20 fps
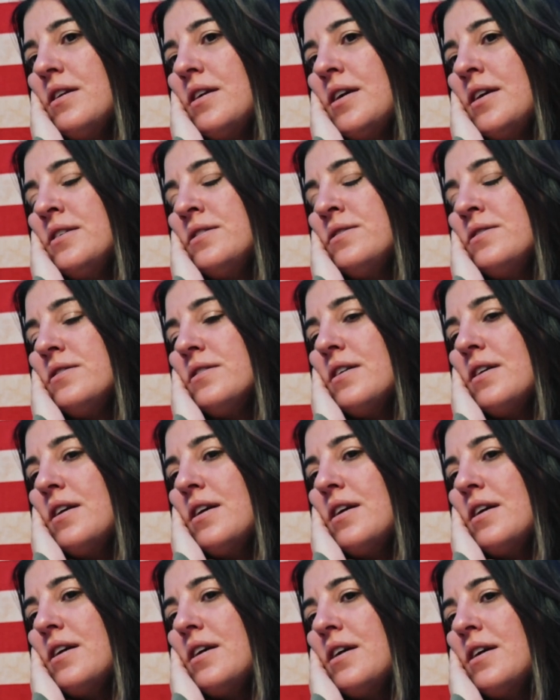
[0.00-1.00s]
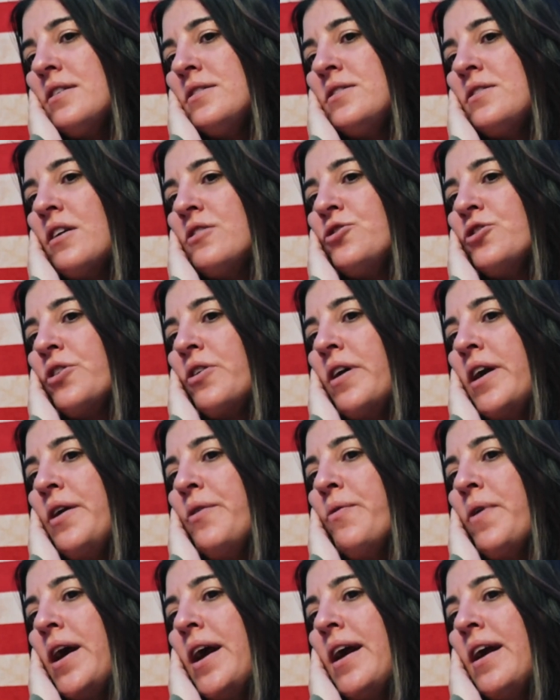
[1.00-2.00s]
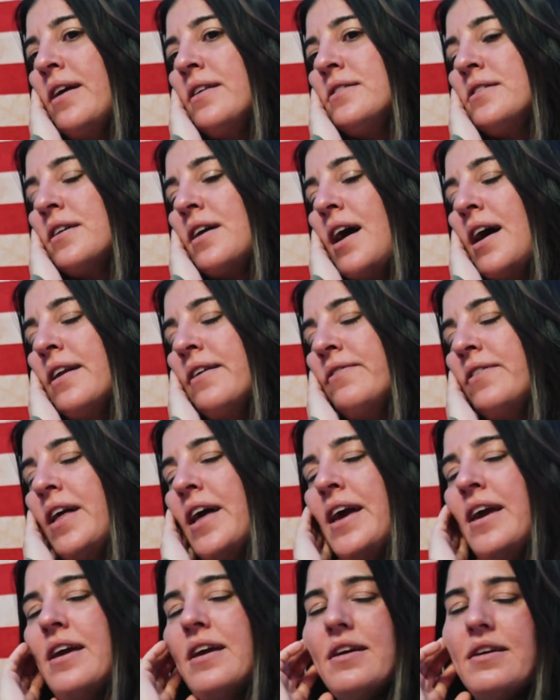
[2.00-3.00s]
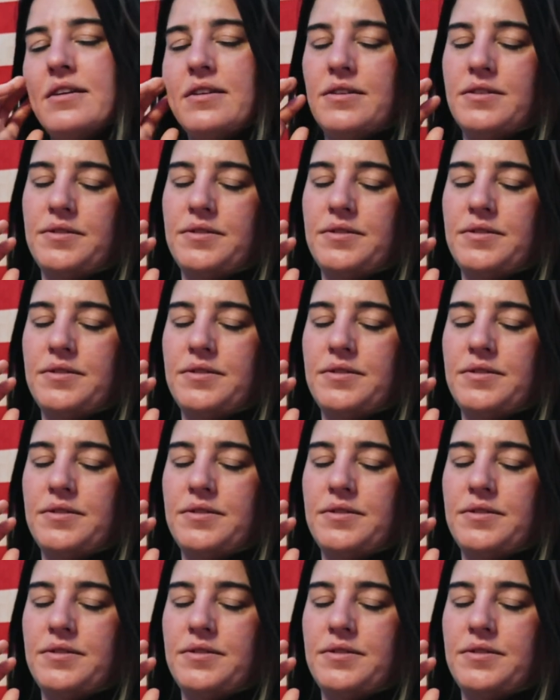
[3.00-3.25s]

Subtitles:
is such a great way to kind of like